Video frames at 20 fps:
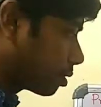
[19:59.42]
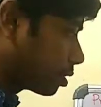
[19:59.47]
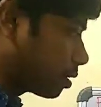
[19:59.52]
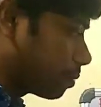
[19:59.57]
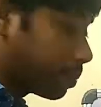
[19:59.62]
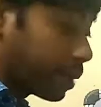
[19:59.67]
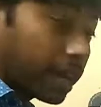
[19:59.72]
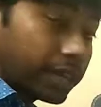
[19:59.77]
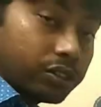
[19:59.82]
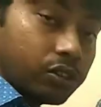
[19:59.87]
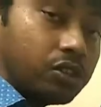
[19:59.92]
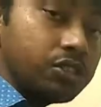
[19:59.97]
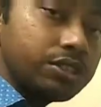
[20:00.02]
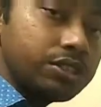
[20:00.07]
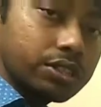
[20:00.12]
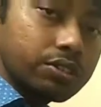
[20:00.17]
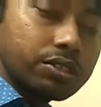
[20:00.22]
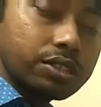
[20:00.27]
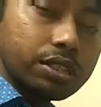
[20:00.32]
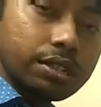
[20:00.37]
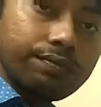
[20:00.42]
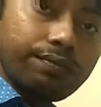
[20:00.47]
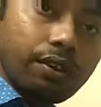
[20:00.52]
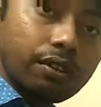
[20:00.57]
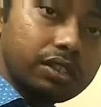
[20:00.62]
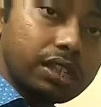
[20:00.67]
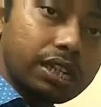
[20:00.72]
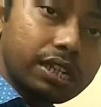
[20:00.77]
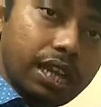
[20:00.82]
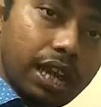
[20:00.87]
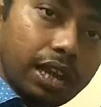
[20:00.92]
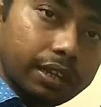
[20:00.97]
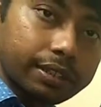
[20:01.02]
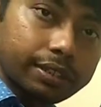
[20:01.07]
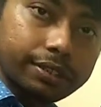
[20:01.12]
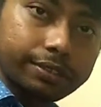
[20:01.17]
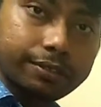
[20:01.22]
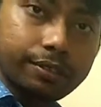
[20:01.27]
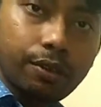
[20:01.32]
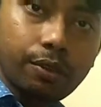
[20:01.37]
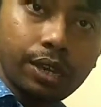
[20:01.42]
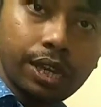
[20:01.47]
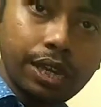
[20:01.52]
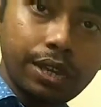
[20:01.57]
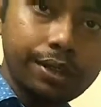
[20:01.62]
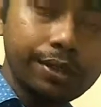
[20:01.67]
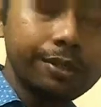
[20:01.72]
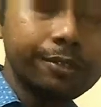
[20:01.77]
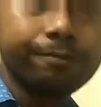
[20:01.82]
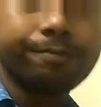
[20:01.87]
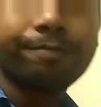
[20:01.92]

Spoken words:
about the Bernoulli's equation for the duct. Okay.